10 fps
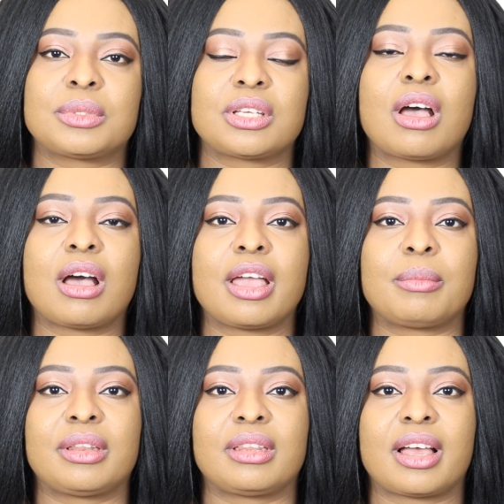
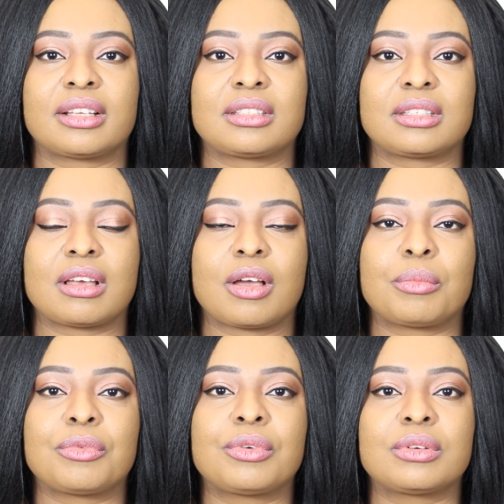time and that
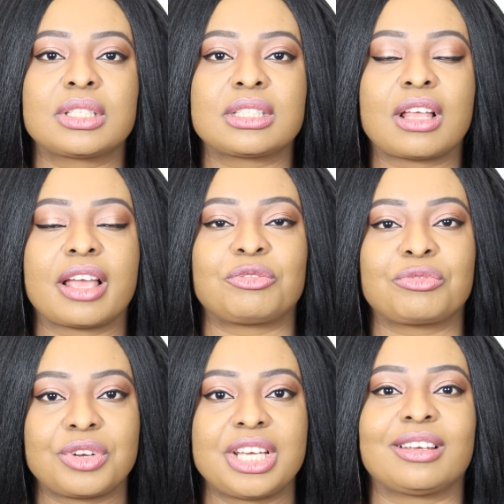slight
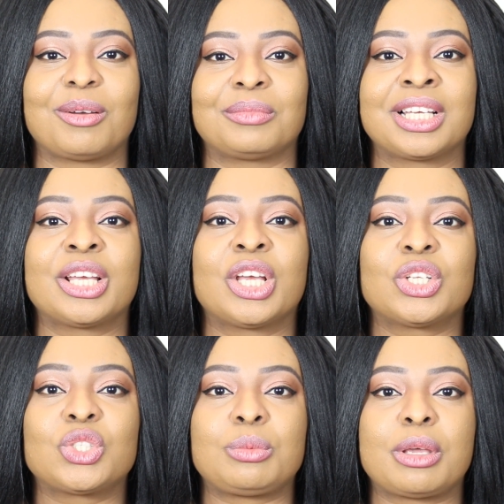freedom
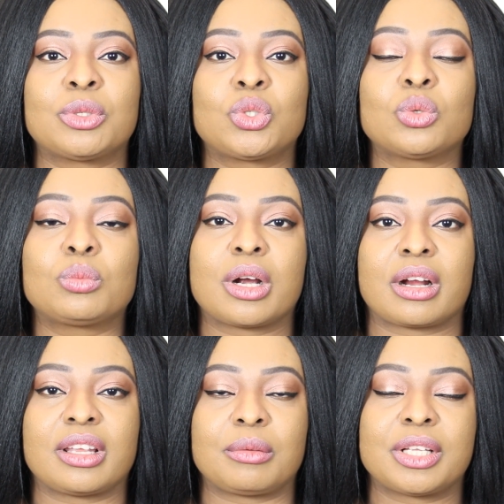to be able to
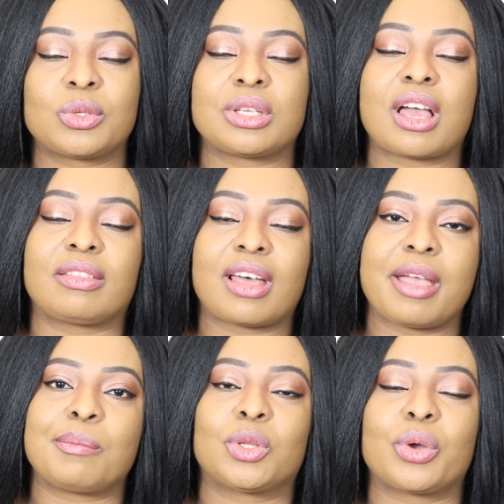work in a place without that
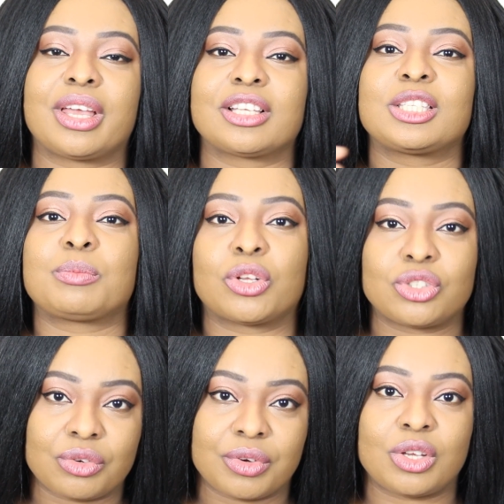employer
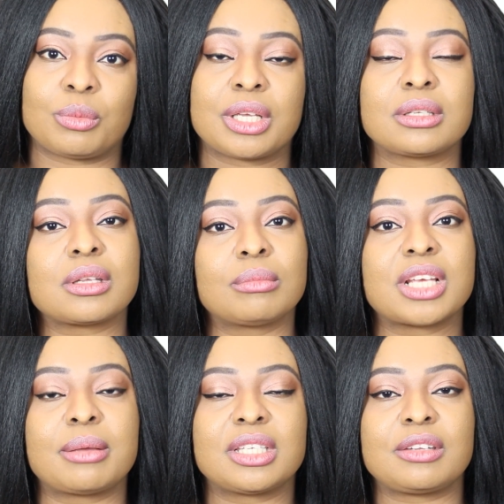sponsoring you, because
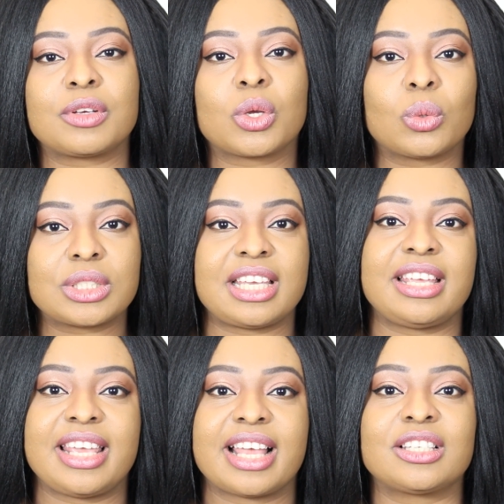sometimes the difficulty
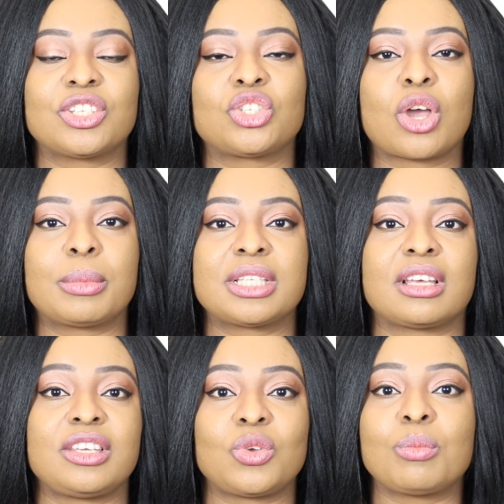in getting a job is
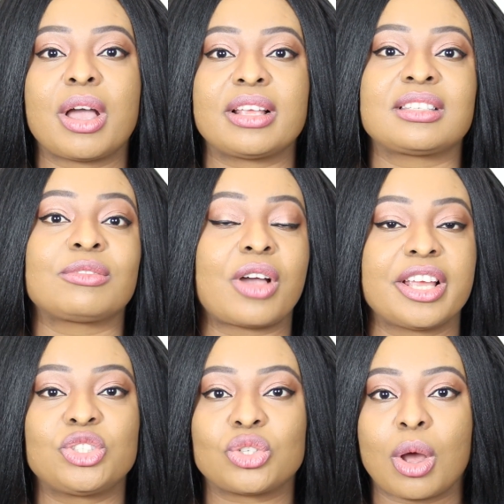that you might
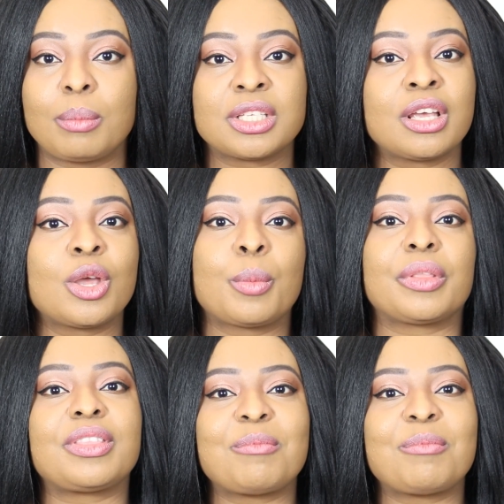find jobs but